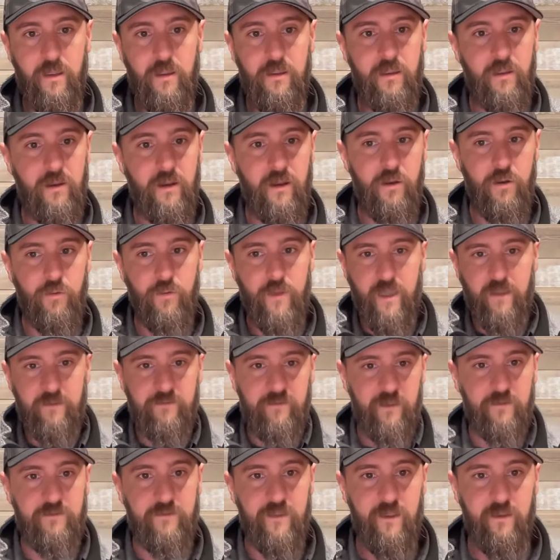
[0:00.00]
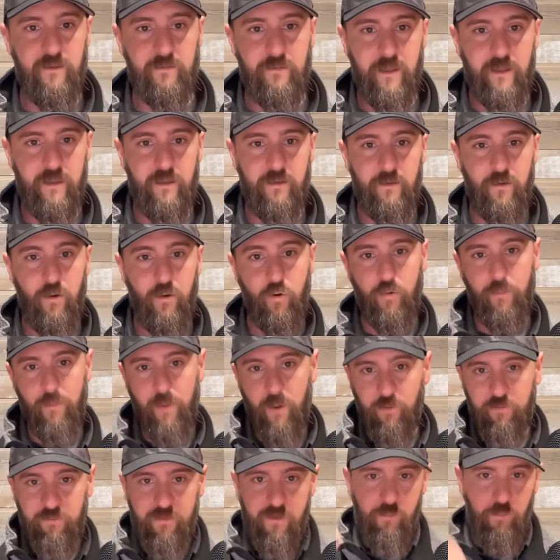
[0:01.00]
You need to do XXX. Like it,
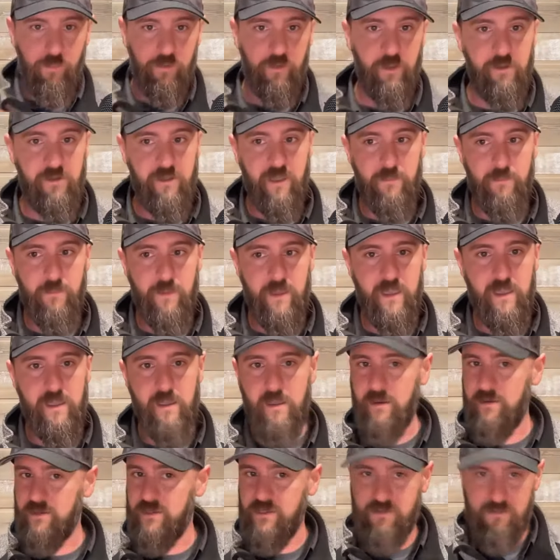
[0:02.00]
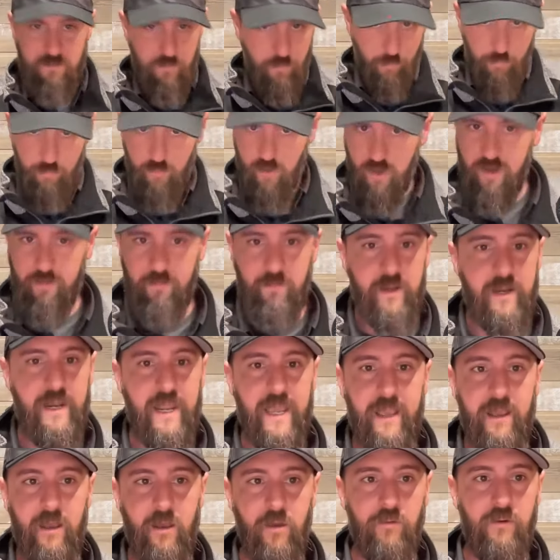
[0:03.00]
Hormozi would look at me and just run me
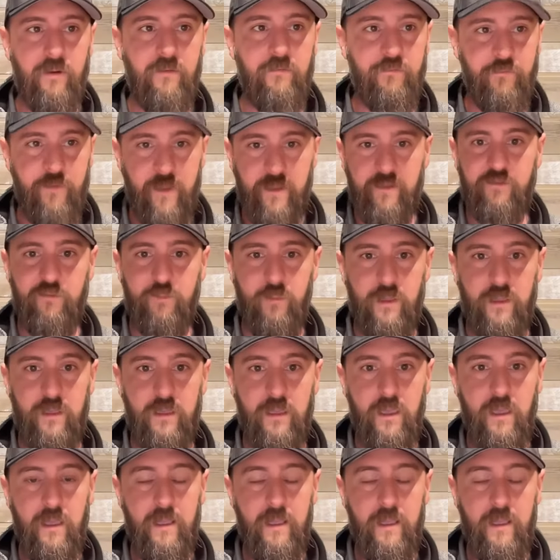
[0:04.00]
down and fix me.